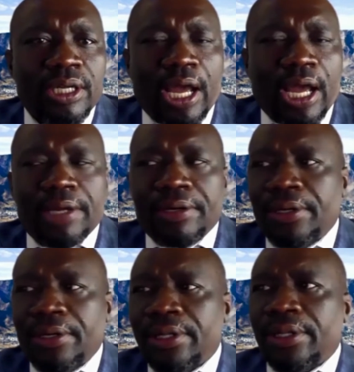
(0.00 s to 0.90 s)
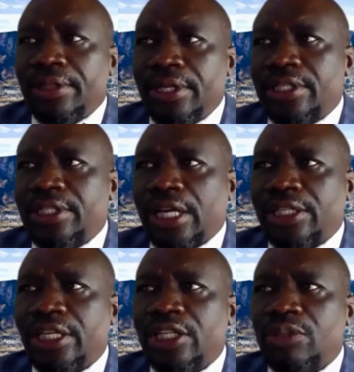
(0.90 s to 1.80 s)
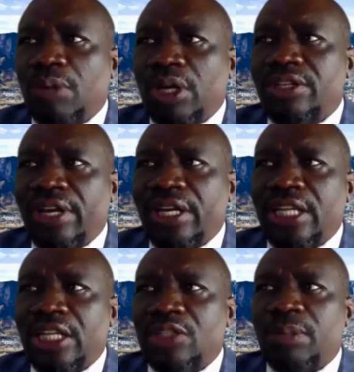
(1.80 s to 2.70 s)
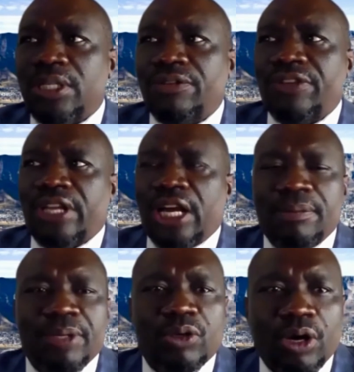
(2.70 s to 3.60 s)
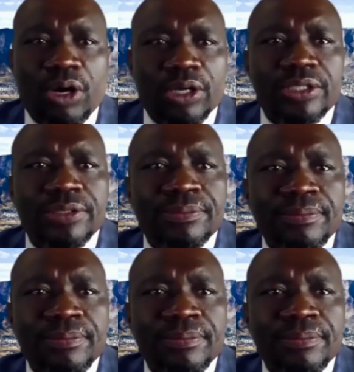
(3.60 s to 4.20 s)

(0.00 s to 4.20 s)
and this session is motivated specifically because